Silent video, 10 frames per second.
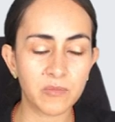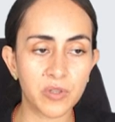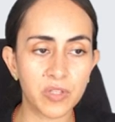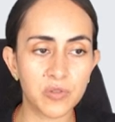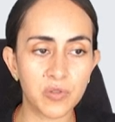I'm
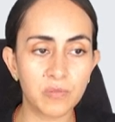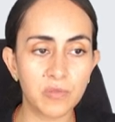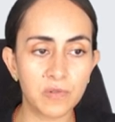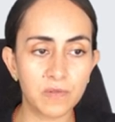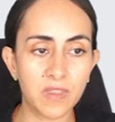going to
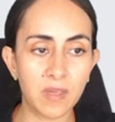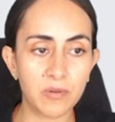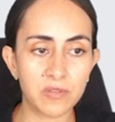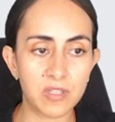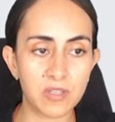move the
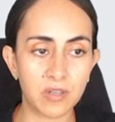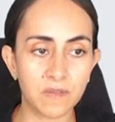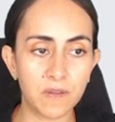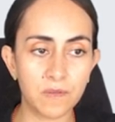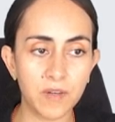position
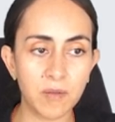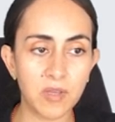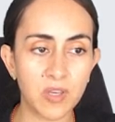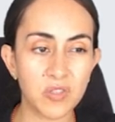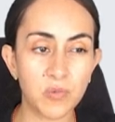of the frame
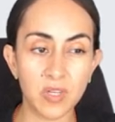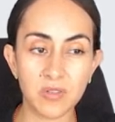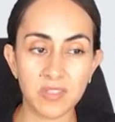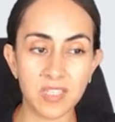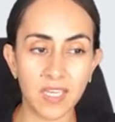because we
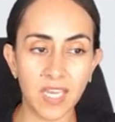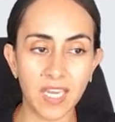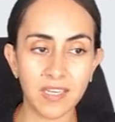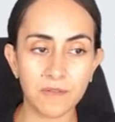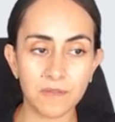don't see
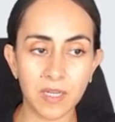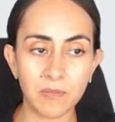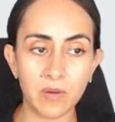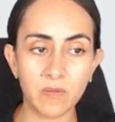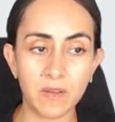any
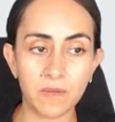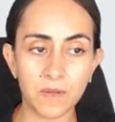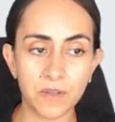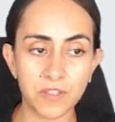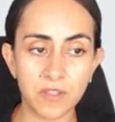frame on the
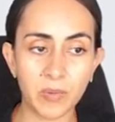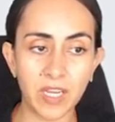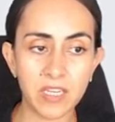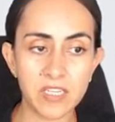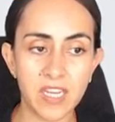first
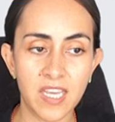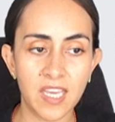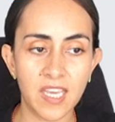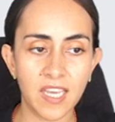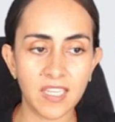page.
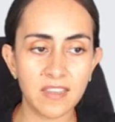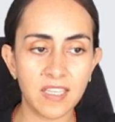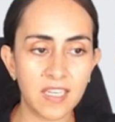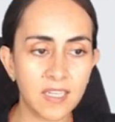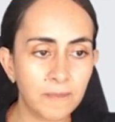And
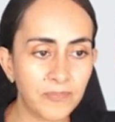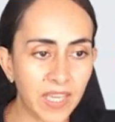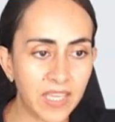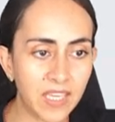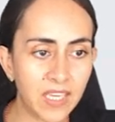then
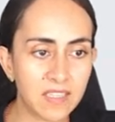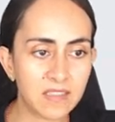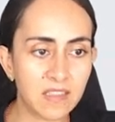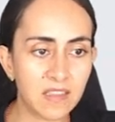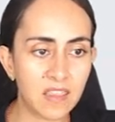I
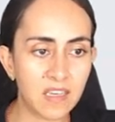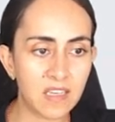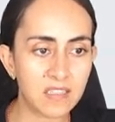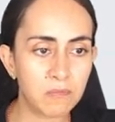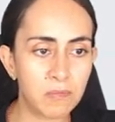guess
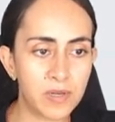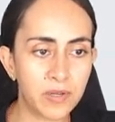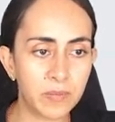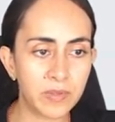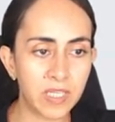this
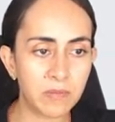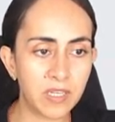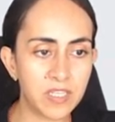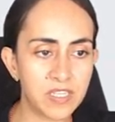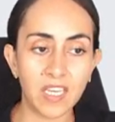blob
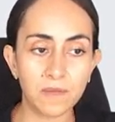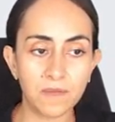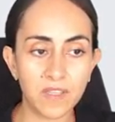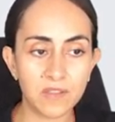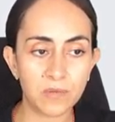image, it
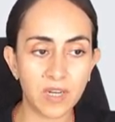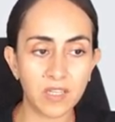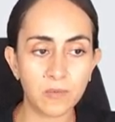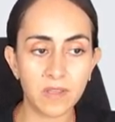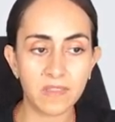fits
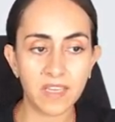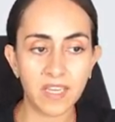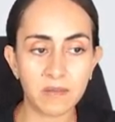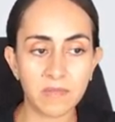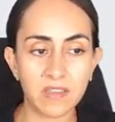right with the
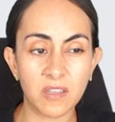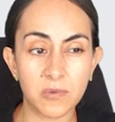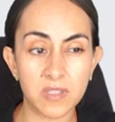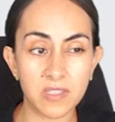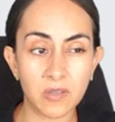element that
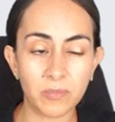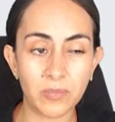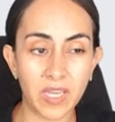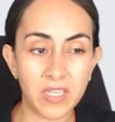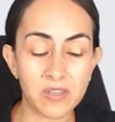we see on
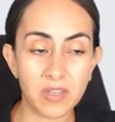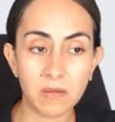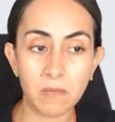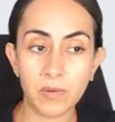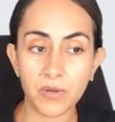page
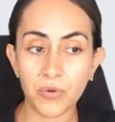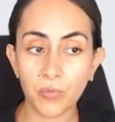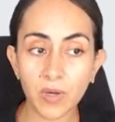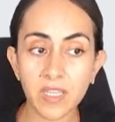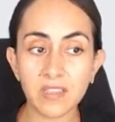number
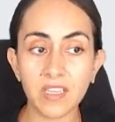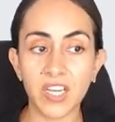1.